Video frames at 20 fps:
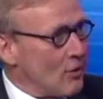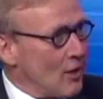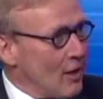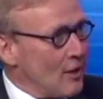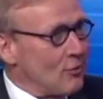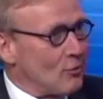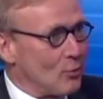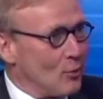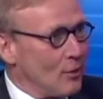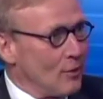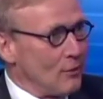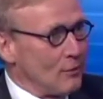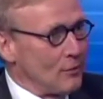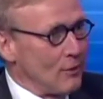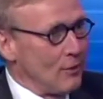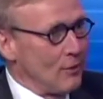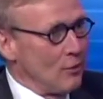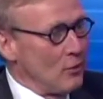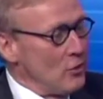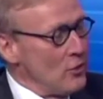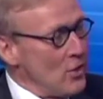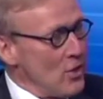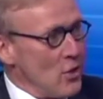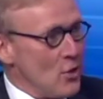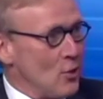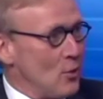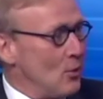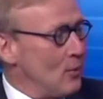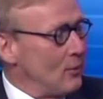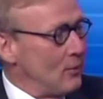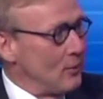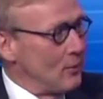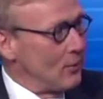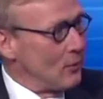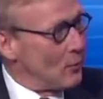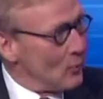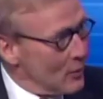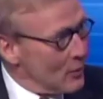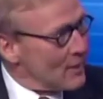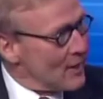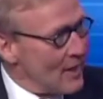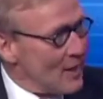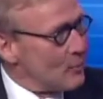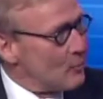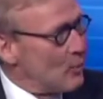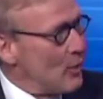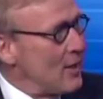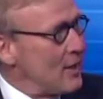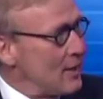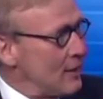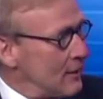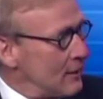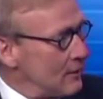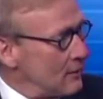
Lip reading: case was, no, we're not paying.